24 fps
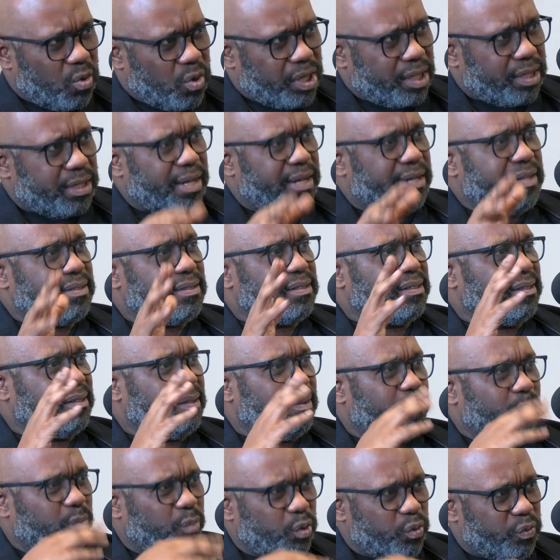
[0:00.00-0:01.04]

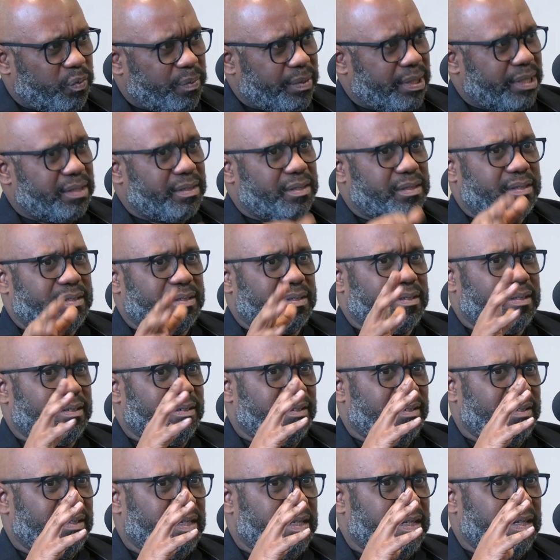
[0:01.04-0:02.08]
organizing movements,
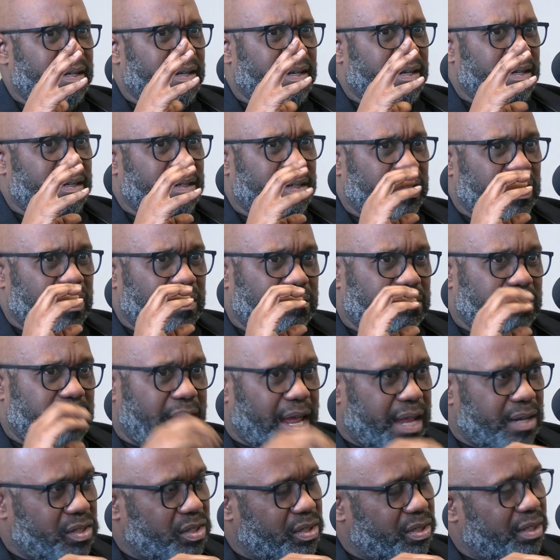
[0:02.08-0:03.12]
you know,
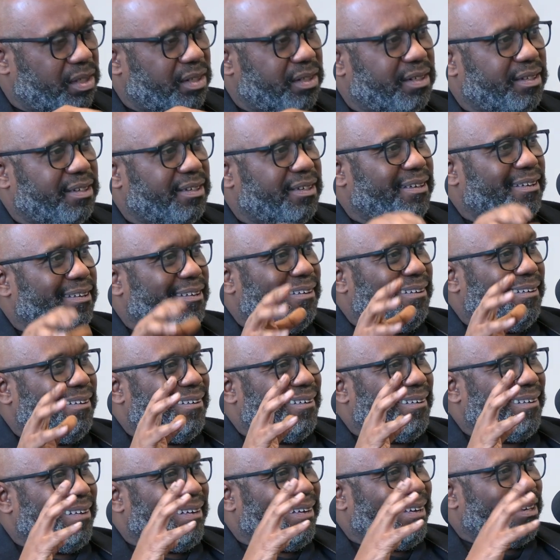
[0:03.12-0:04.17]
nationally
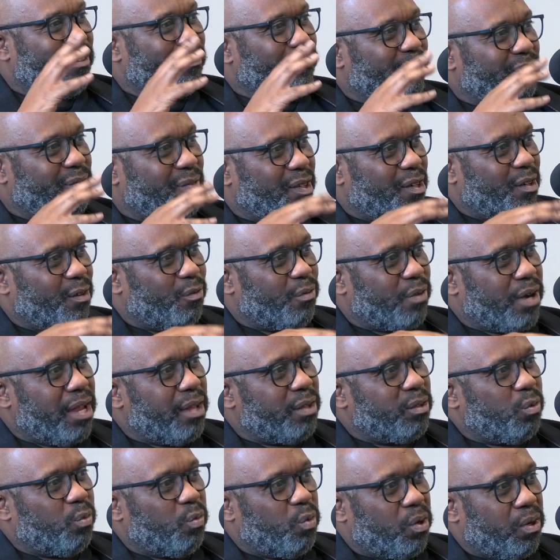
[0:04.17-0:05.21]
and
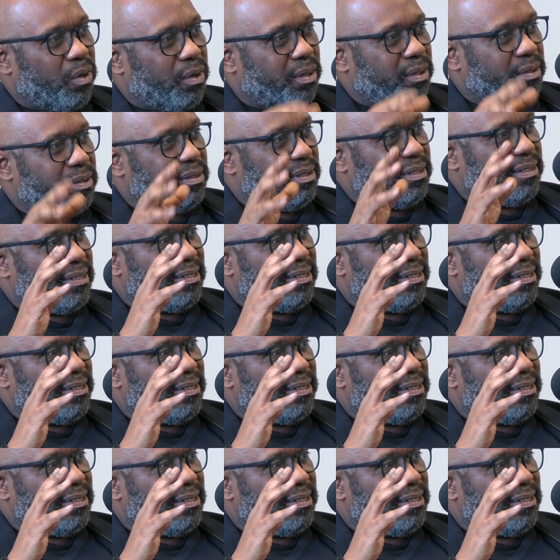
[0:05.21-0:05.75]
around the world,